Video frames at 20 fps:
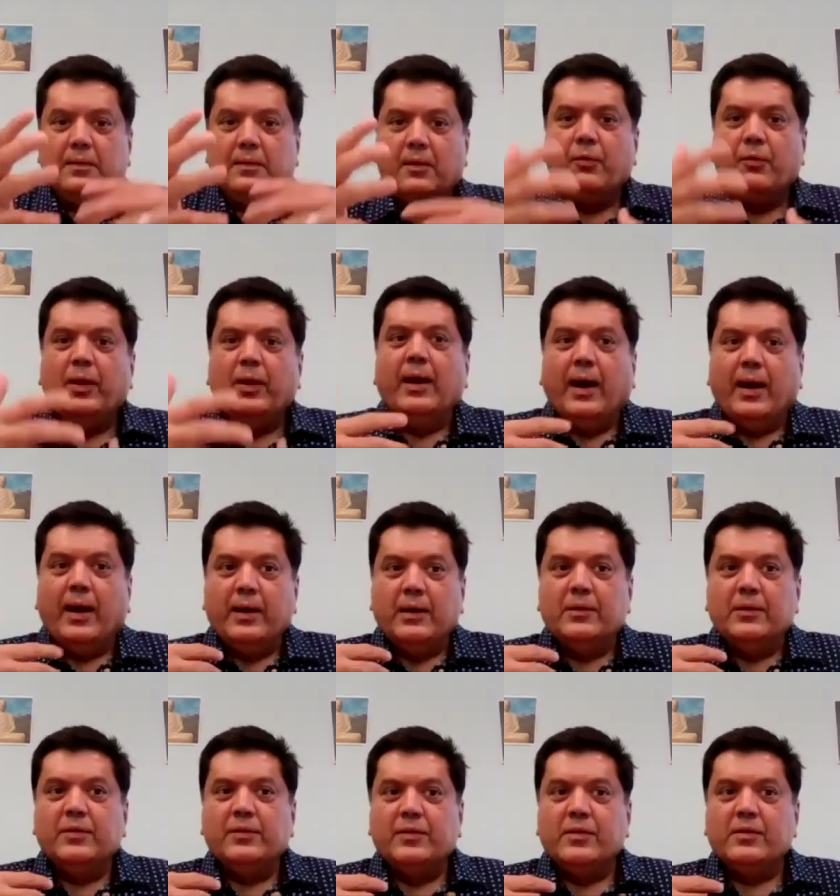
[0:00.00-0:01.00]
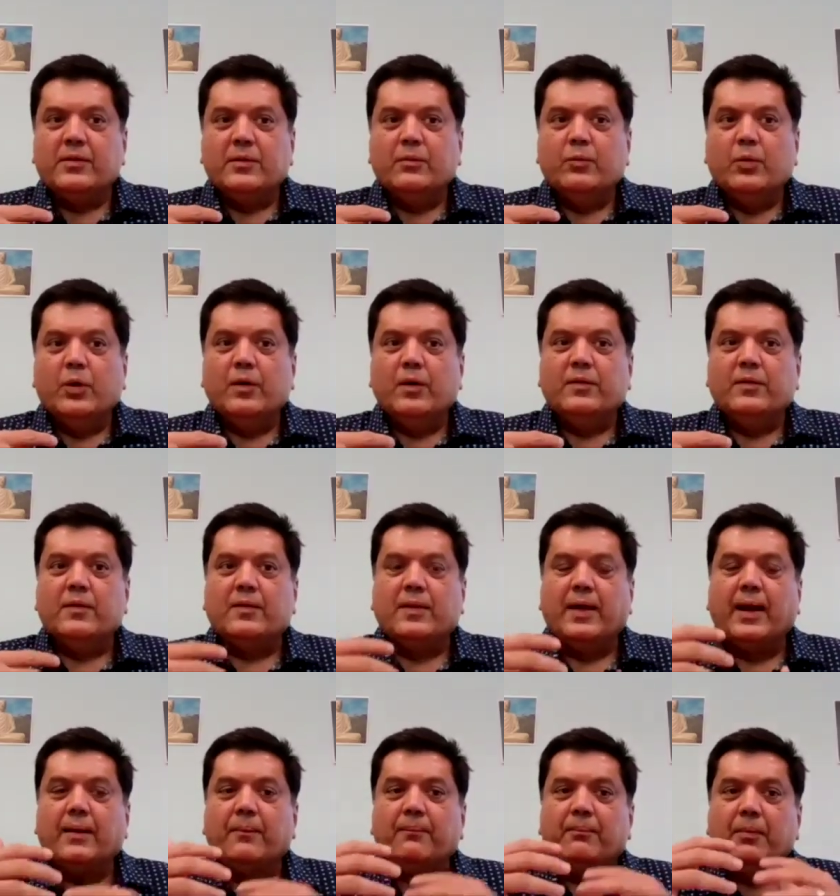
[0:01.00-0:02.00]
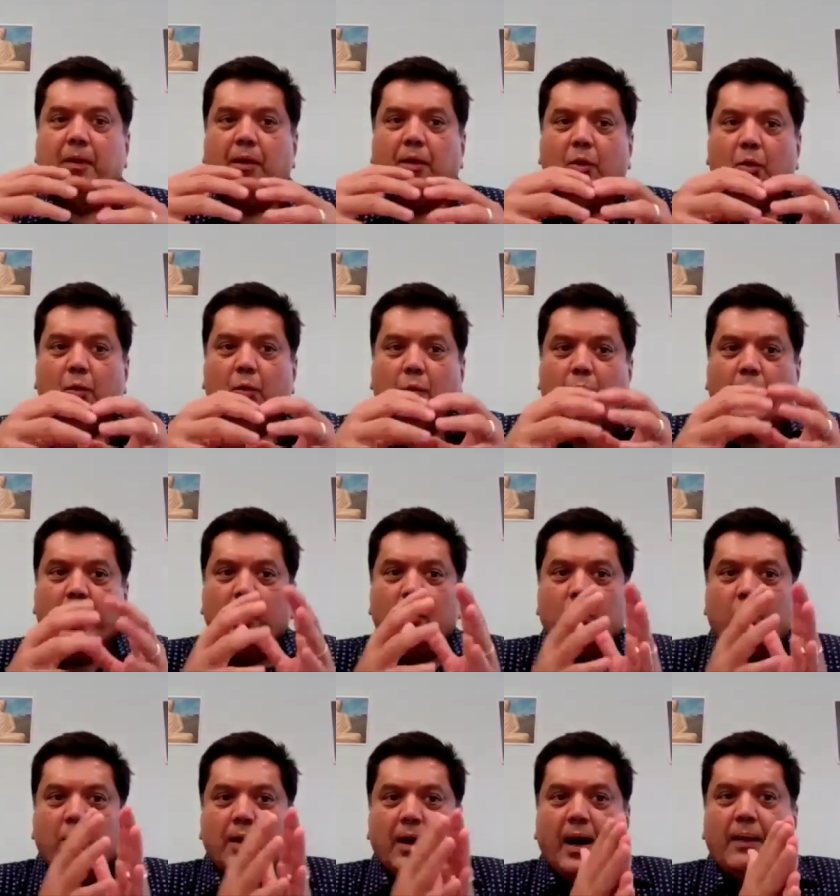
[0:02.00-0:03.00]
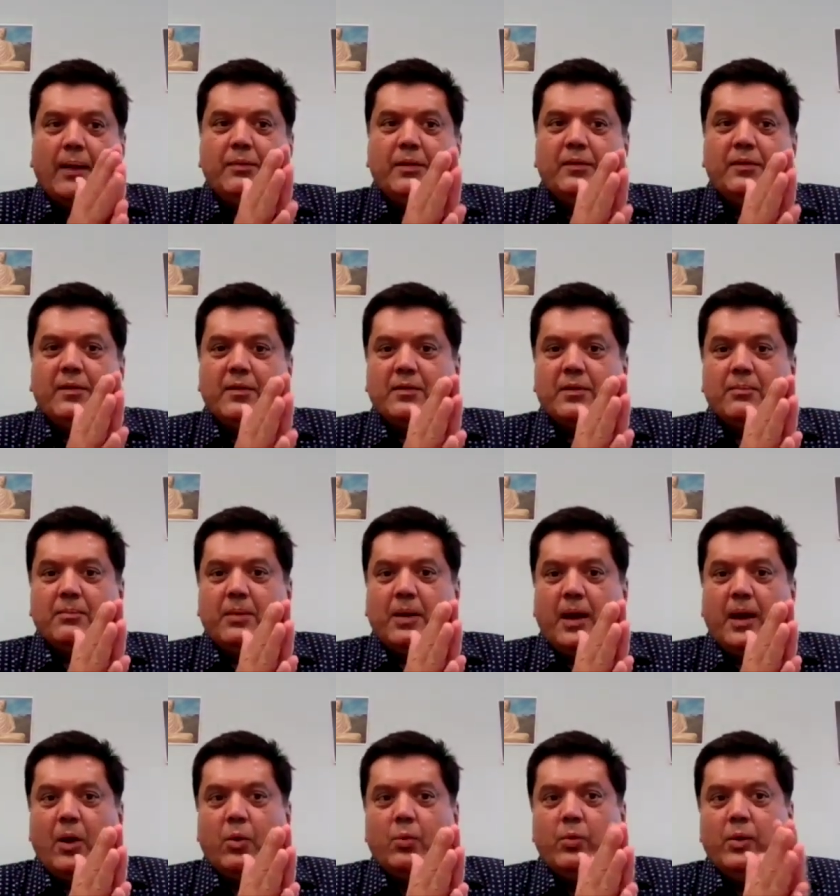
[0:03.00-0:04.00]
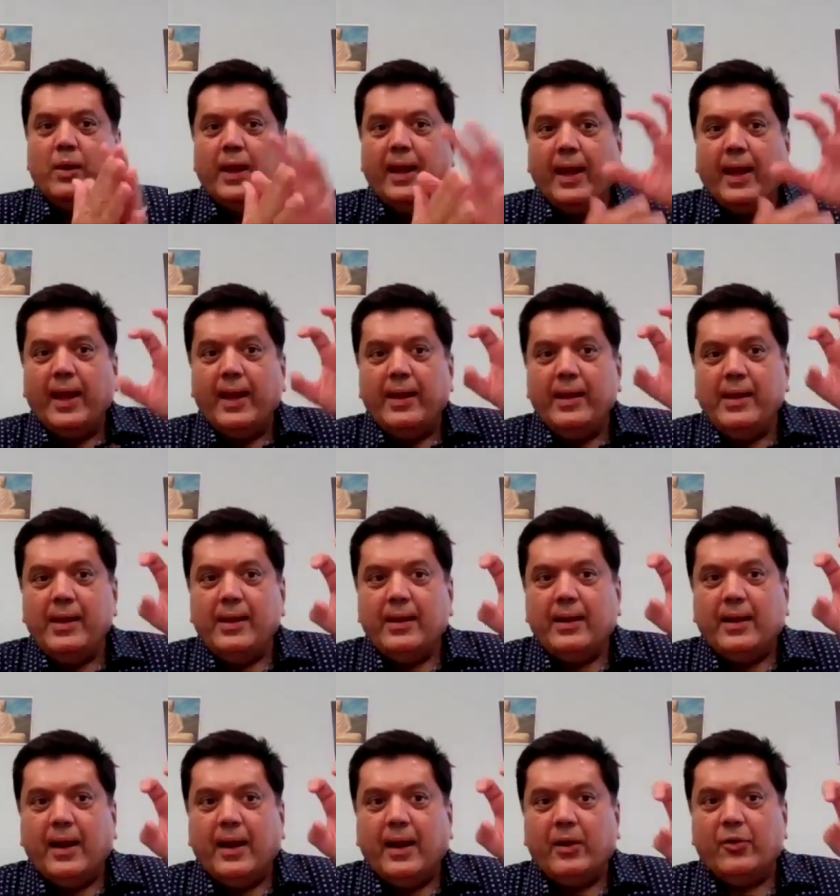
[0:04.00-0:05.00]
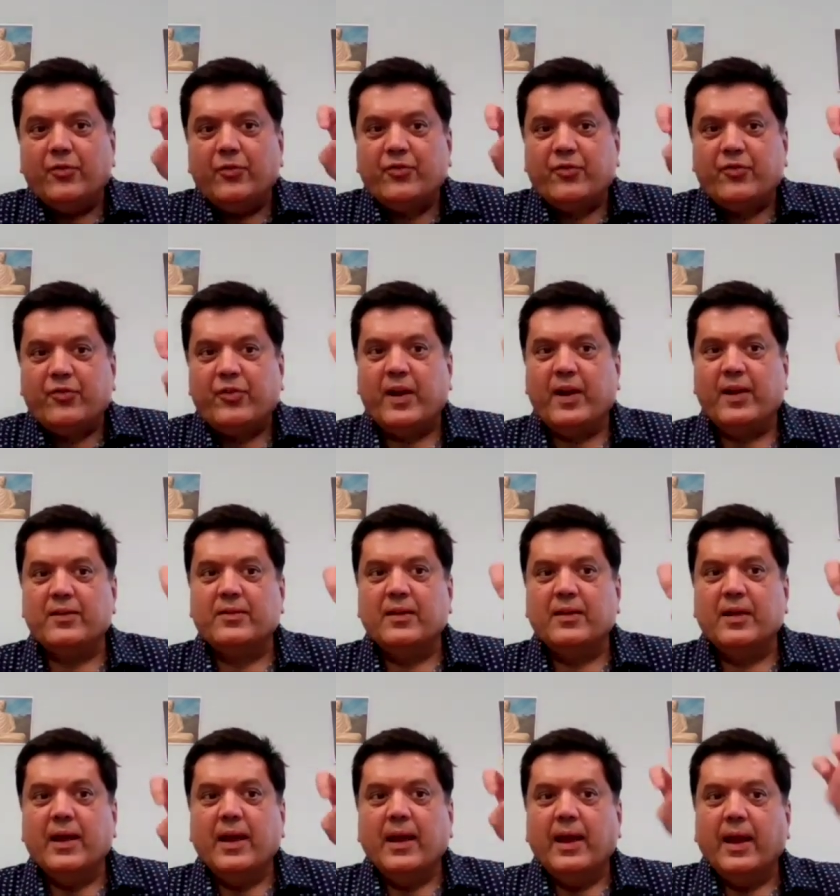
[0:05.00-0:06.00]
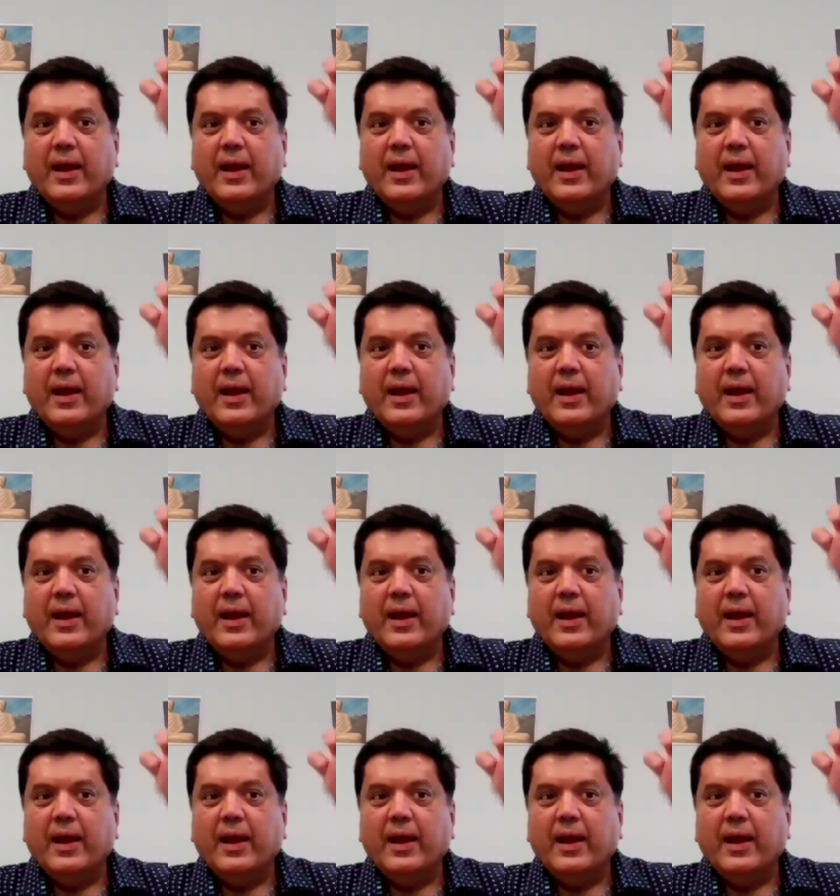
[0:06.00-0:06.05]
the way our nervous system works is that when you calm the system down, any kind of stress,